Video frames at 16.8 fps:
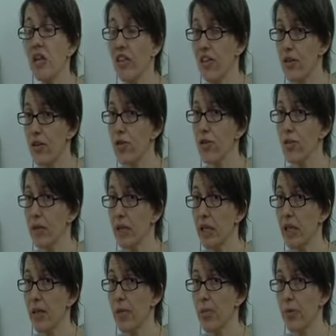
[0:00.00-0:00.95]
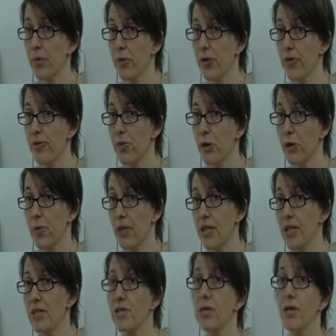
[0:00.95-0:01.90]
These are really important
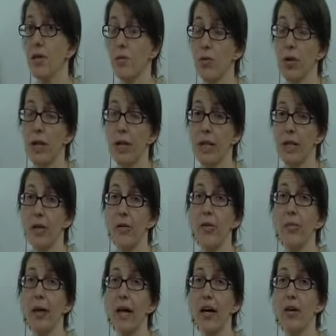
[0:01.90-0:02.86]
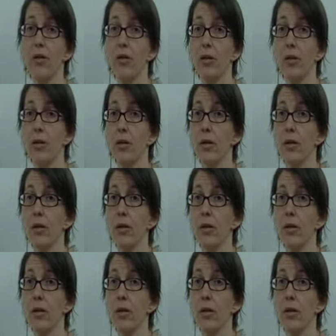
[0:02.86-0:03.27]
formulas that you want to know about,